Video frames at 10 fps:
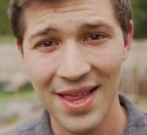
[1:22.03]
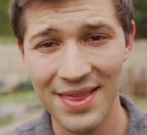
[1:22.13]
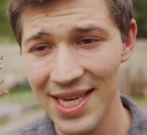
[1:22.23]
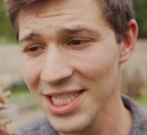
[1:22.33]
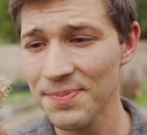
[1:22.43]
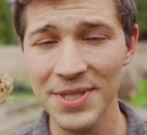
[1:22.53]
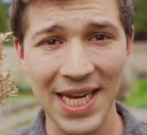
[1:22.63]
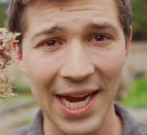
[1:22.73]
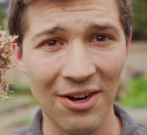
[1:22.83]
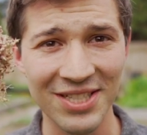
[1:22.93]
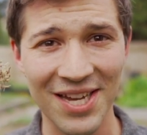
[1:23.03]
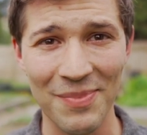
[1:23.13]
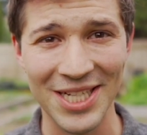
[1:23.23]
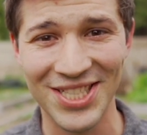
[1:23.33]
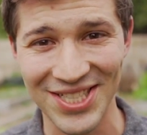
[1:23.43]
These potatoes have
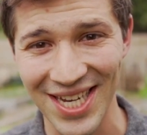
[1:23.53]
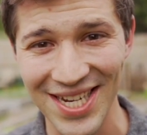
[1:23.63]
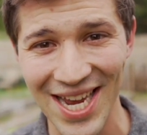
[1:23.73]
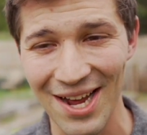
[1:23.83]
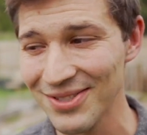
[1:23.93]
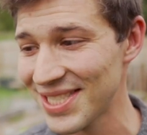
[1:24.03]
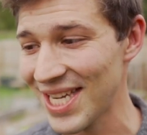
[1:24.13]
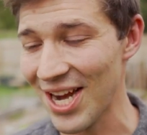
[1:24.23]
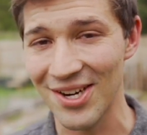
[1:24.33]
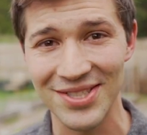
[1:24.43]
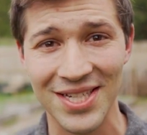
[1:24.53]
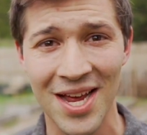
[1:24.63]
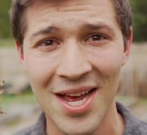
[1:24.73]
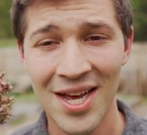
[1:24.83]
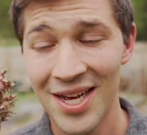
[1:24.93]
been sitting downstairs.
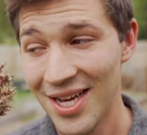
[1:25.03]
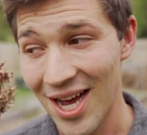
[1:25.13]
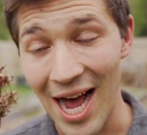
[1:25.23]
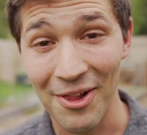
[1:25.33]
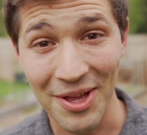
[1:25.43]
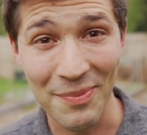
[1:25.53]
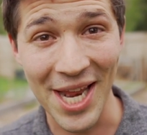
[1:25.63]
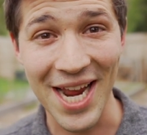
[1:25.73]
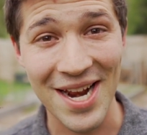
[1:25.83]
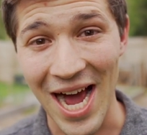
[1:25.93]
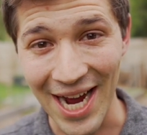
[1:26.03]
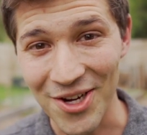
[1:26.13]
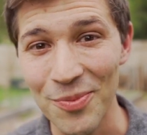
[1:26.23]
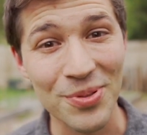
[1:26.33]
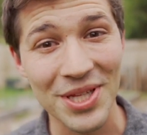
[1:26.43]
I'll admit it, I
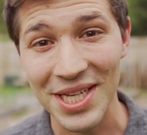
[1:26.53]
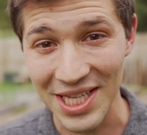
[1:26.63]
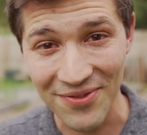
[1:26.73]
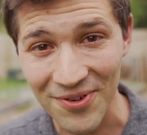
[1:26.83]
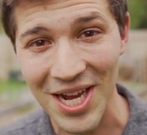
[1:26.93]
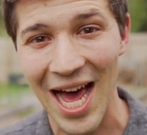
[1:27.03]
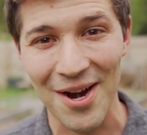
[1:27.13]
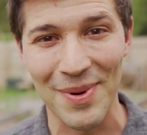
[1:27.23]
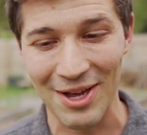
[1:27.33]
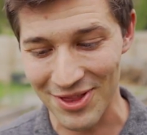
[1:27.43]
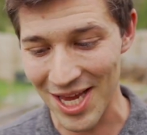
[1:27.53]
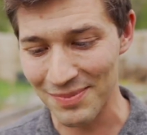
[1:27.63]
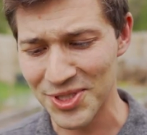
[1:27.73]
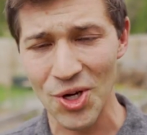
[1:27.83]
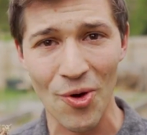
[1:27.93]
completely forgot about
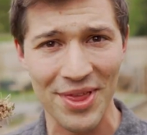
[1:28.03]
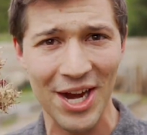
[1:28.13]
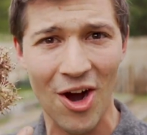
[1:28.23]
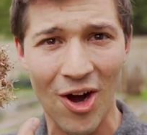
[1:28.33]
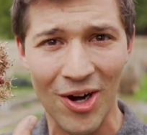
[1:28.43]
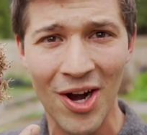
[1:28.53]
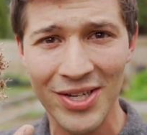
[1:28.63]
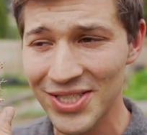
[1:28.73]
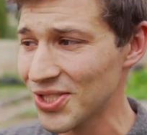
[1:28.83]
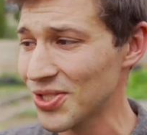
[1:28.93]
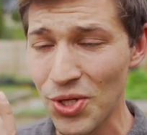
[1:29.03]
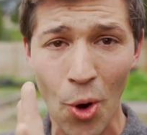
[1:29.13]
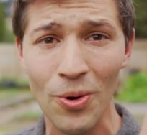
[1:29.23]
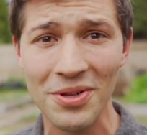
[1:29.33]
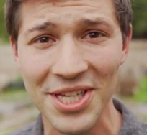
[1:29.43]
them. So they are
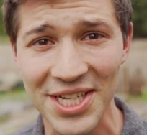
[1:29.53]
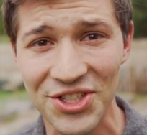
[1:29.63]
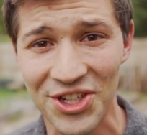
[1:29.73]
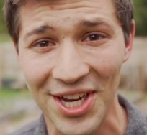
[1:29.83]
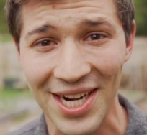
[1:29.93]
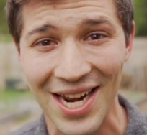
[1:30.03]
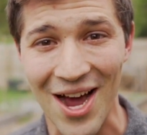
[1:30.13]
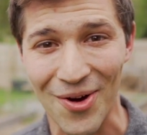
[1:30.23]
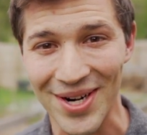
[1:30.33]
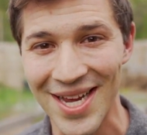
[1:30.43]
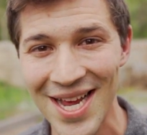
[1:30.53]
totally chitted out.